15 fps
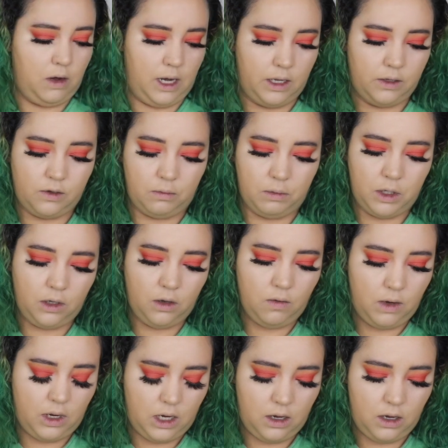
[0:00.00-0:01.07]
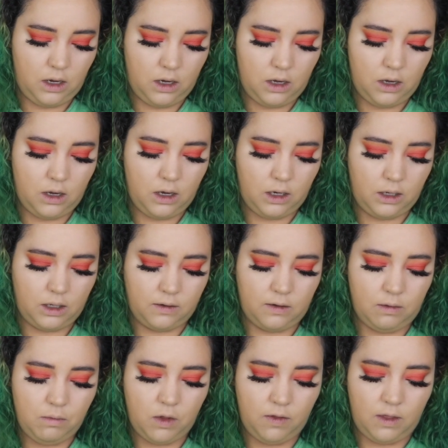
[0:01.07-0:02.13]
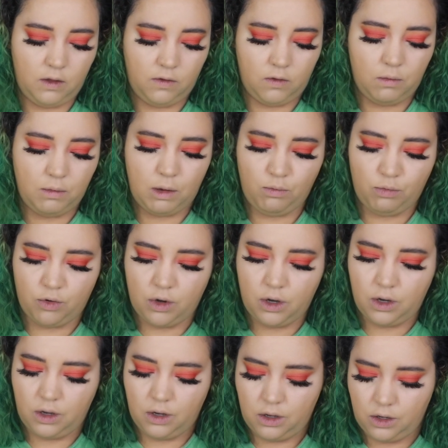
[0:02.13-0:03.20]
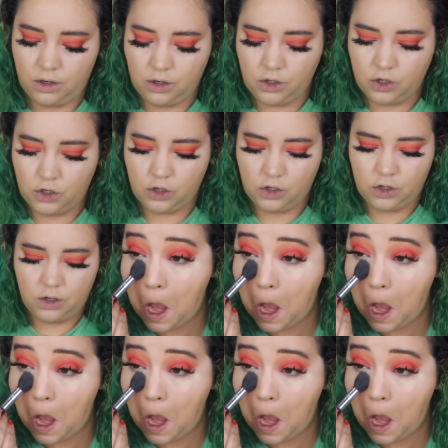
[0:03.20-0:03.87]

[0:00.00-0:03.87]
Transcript: right, so I'm gonna go in and get some of this on my brush.